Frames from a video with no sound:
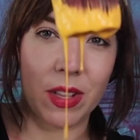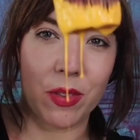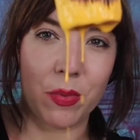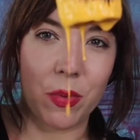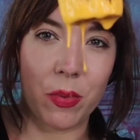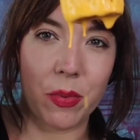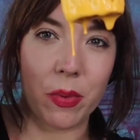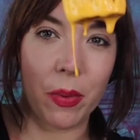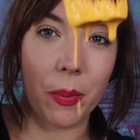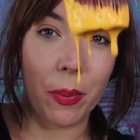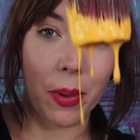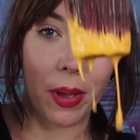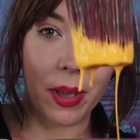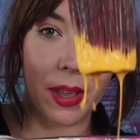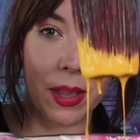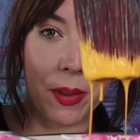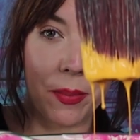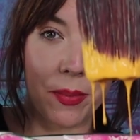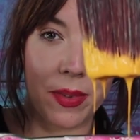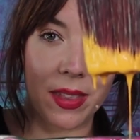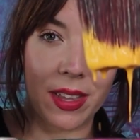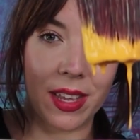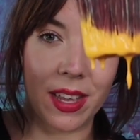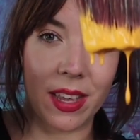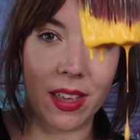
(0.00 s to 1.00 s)
I
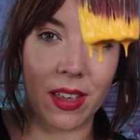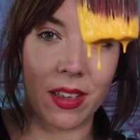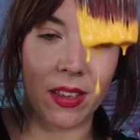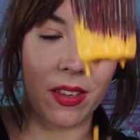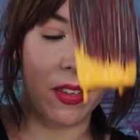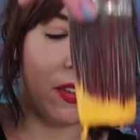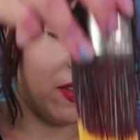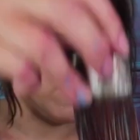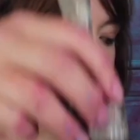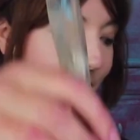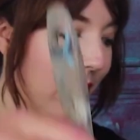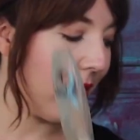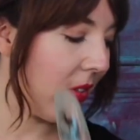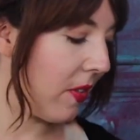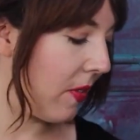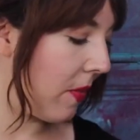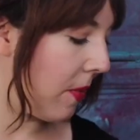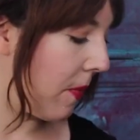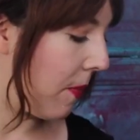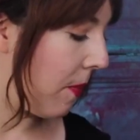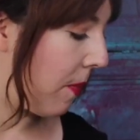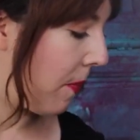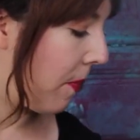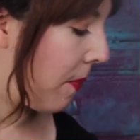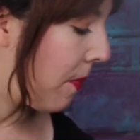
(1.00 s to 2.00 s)
also
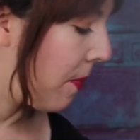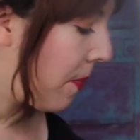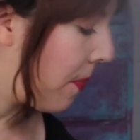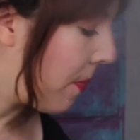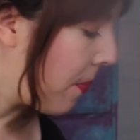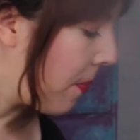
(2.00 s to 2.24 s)
diluted down